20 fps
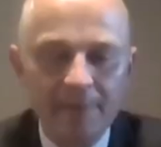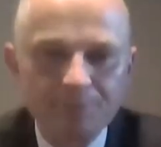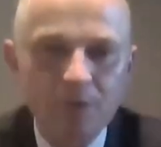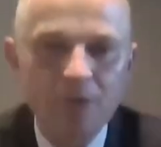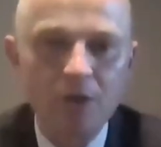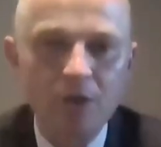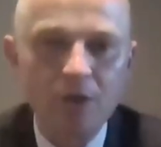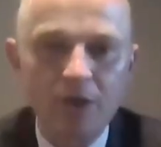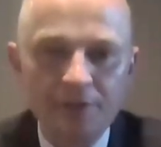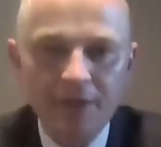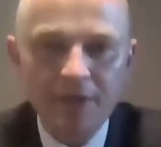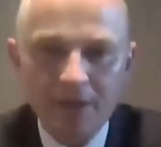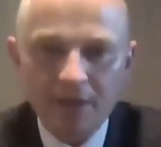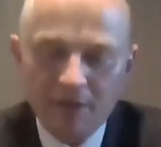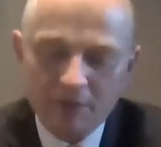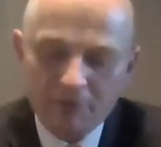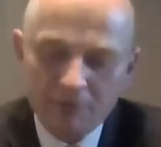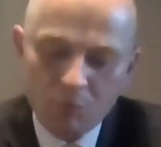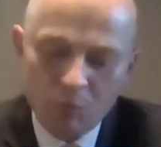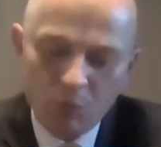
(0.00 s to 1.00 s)
you know, I
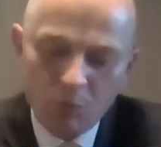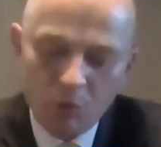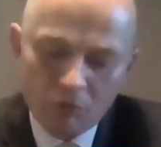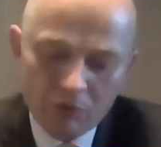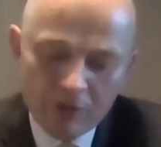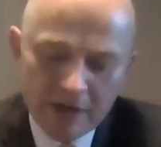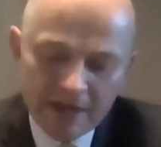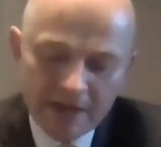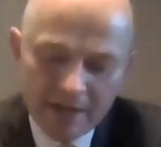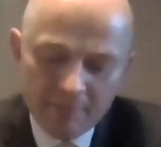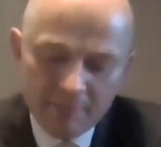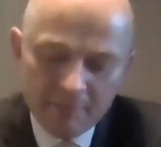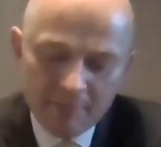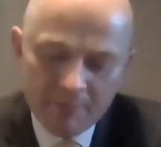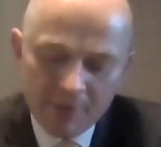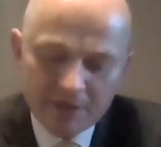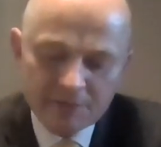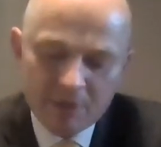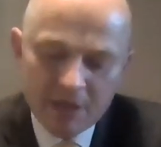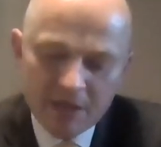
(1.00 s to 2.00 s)
think what really
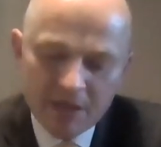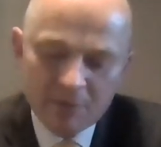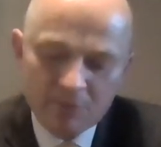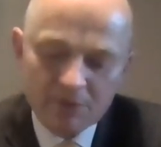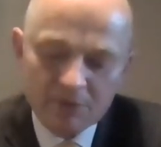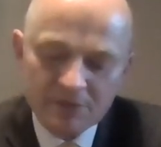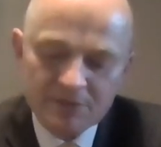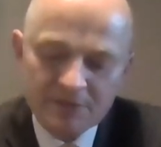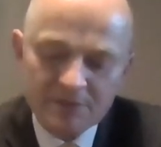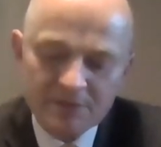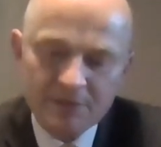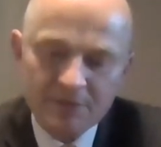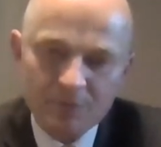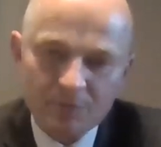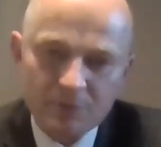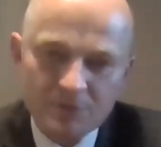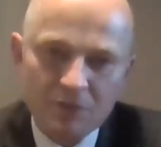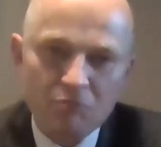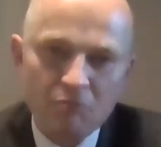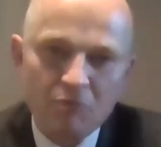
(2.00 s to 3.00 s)
impressed me was
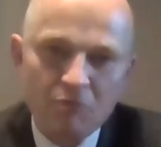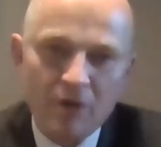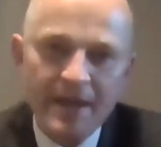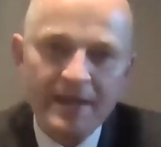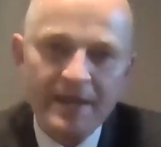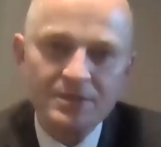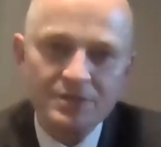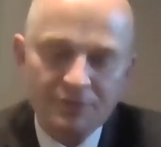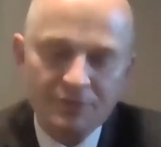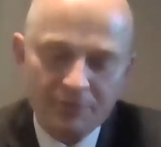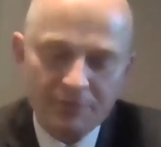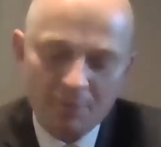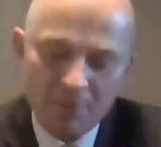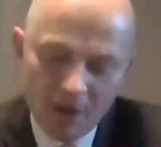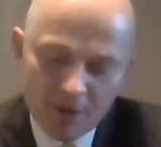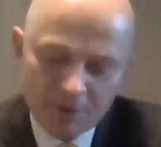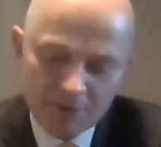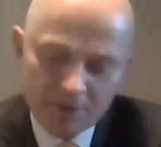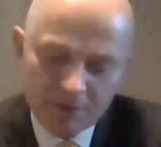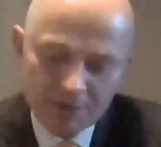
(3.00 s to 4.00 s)
the range of
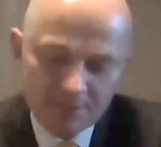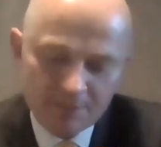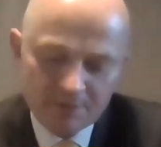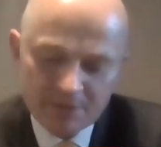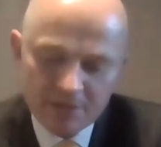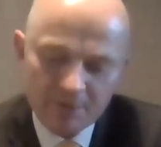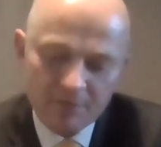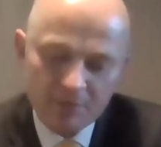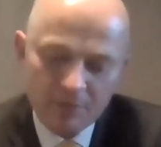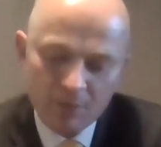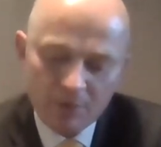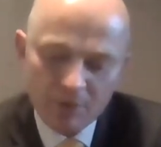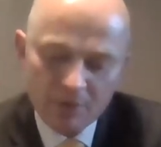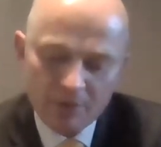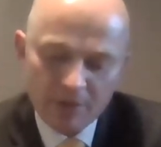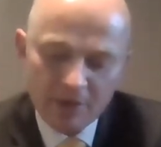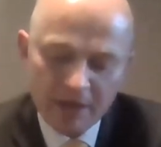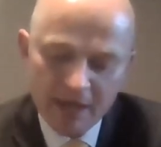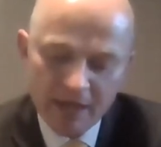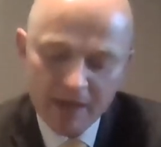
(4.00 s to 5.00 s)
the partnerships that
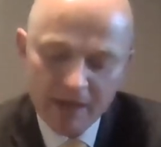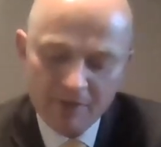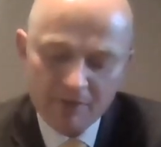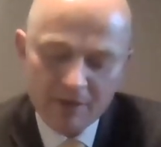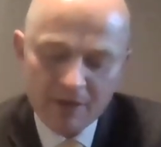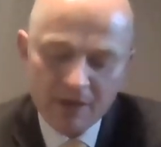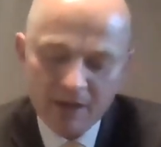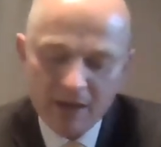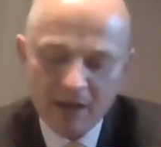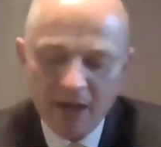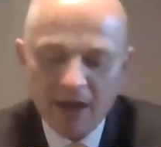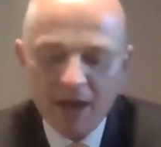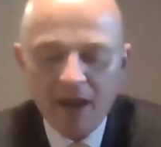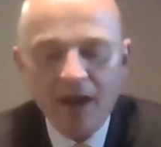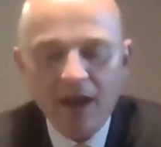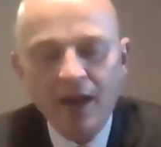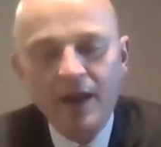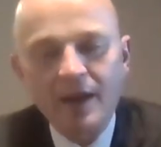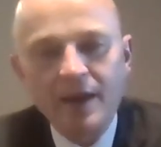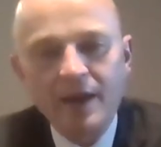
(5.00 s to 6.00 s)
are here
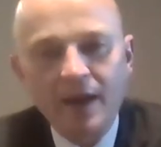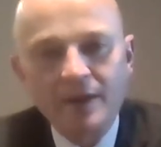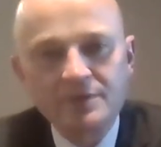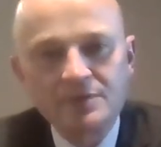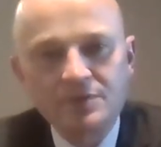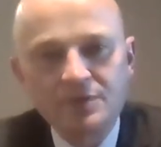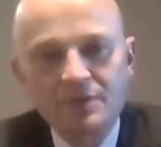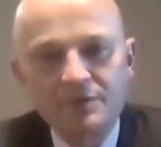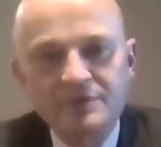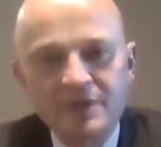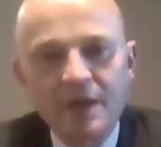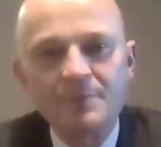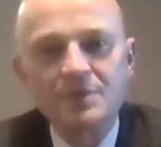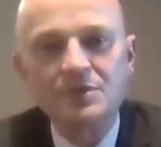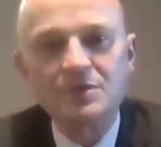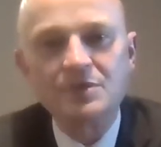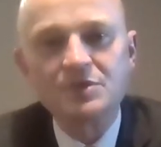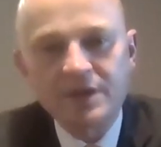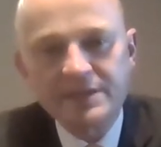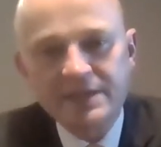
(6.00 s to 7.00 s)
and sort of
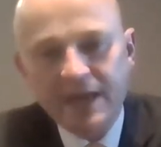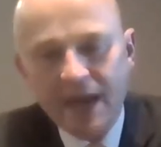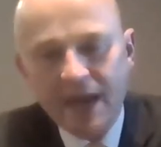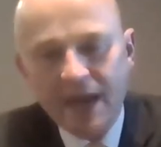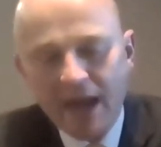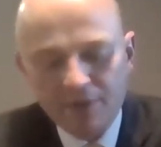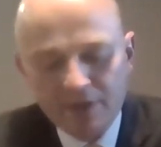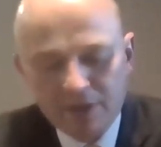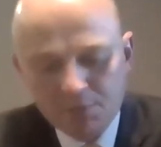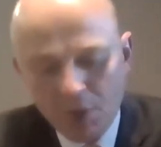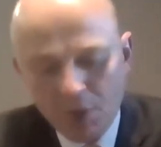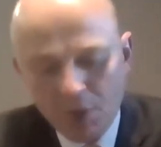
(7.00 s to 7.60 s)
demonstrating how these